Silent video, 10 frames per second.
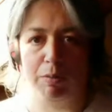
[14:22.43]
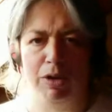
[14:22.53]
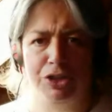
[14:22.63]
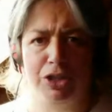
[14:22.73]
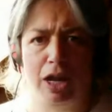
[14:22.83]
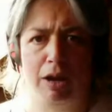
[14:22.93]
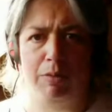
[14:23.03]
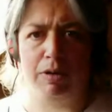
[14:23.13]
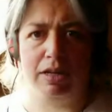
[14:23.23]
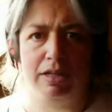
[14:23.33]
which I
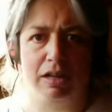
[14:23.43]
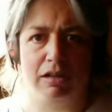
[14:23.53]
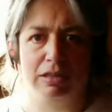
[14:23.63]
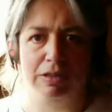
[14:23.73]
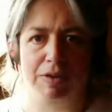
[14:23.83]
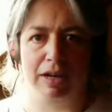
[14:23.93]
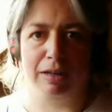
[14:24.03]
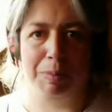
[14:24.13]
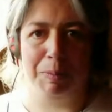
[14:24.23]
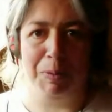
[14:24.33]
would need to cultivate a
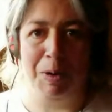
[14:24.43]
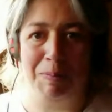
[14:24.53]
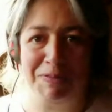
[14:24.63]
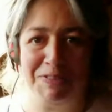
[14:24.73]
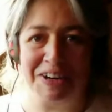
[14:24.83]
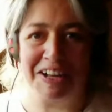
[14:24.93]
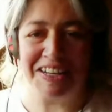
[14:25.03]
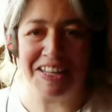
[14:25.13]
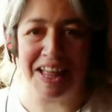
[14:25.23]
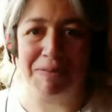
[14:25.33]
little bit more before I
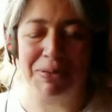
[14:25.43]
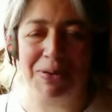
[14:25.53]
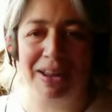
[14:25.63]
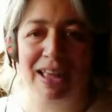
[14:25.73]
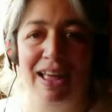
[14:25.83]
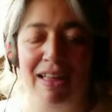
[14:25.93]
got to that point.